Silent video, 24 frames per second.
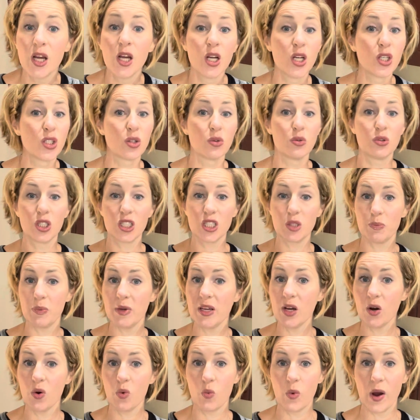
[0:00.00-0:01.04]
So just be
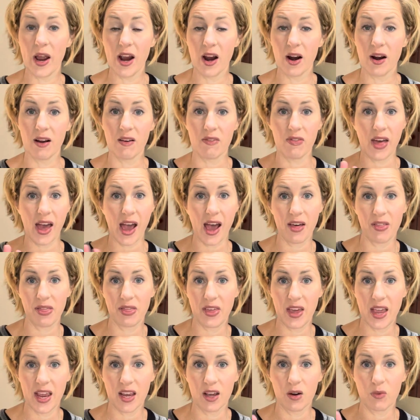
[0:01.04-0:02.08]
aware of that thing,